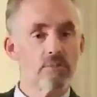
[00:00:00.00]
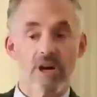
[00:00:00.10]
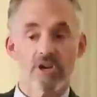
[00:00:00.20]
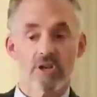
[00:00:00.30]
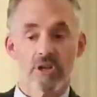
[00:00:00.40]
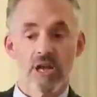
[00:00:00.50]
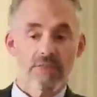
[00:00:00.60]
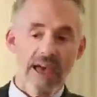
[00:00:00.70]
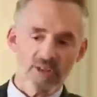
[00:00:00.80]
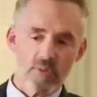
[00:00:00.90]
of oppression.
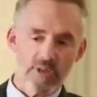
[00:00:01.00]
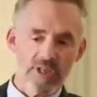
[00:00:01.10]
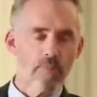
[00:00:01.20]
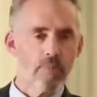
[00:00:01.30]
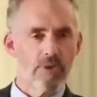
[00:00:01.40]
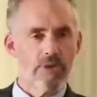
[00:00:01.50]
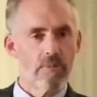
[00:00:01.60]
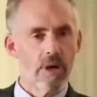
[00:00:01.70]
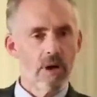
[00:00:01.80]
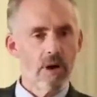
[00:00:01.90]
That's what's up with
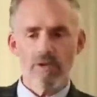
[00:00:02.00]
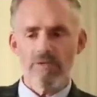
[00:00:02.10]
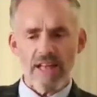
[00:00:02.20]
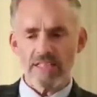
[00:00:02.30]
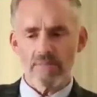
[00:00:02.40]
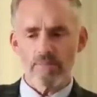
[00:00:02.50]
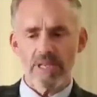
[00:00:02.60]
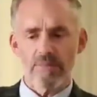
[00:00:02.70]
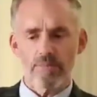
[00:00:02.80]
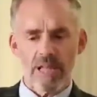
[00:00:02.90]
them. All of that's
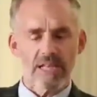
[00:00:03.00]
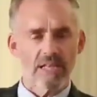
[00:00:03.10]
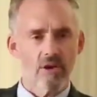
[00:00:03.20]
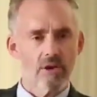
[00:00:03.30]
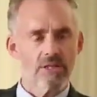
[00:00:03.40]
complete bloody